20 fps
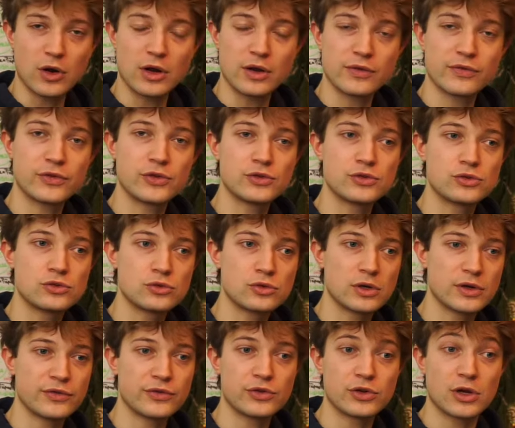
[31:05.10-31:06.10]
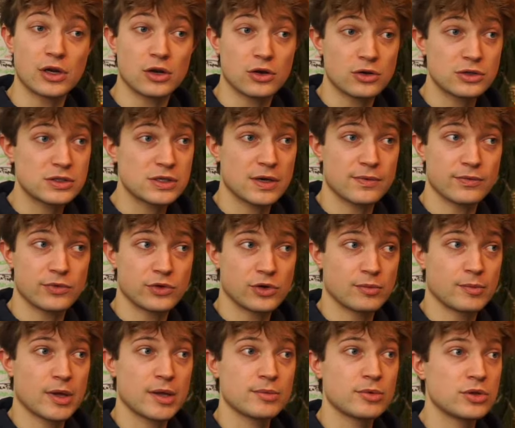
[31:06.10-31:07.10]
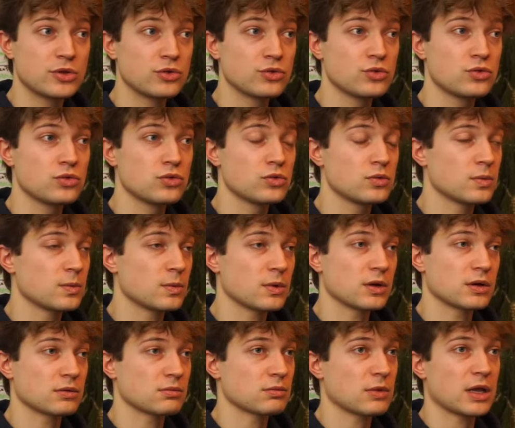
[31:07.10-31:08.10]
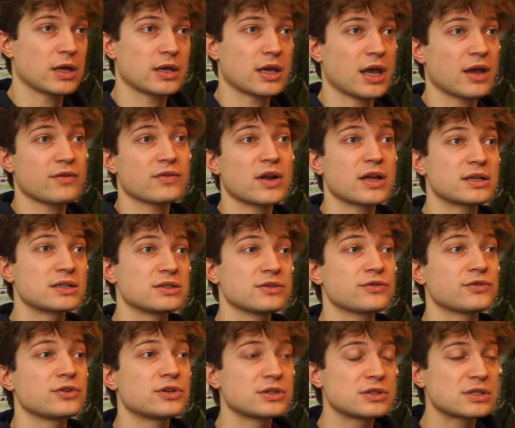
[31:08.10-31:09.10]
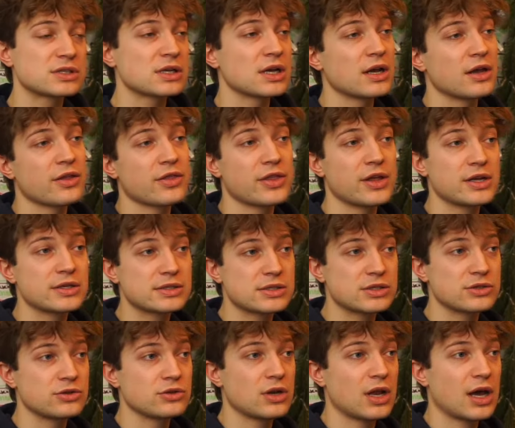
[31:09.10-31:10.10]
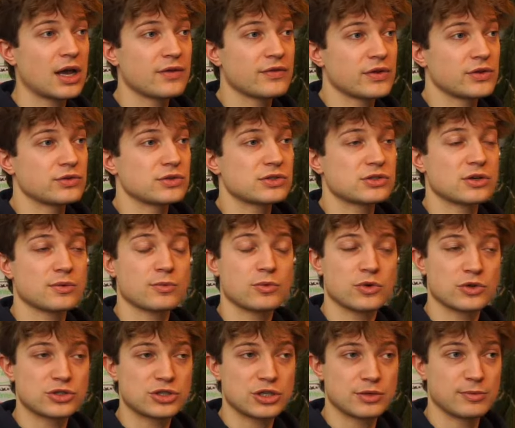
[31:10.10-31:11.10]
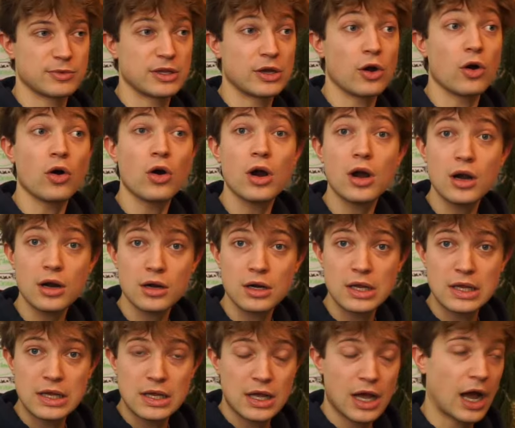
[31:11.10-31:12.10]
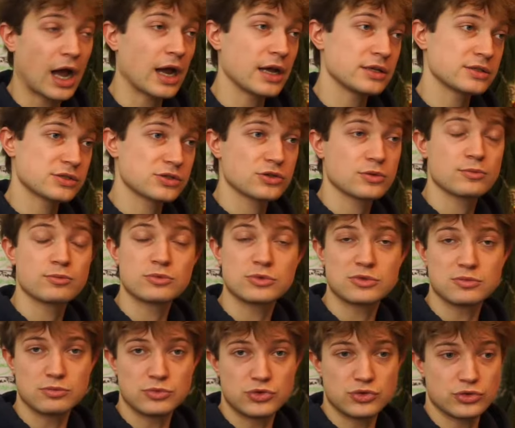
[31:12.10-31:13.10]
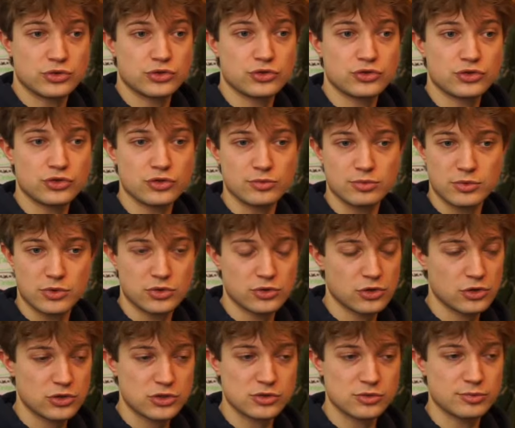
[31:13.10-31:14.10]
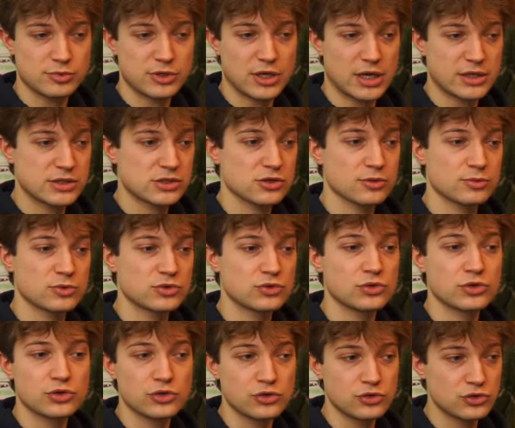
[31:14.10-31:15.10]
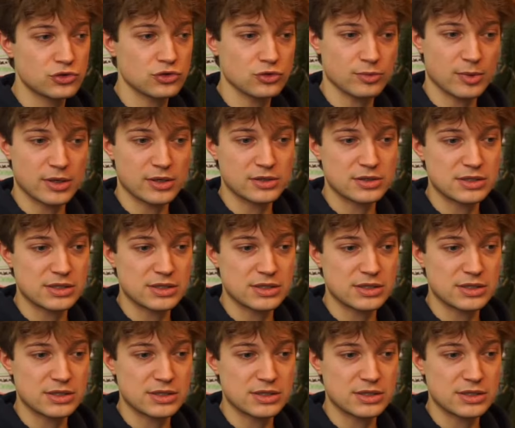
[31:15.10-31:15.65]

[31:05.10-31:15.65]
if you are a long time viewer, maybe you like have like different things in your life and you stop watching me. Or I stopped doing YouTube. Could also be I stopped doing YouTube, and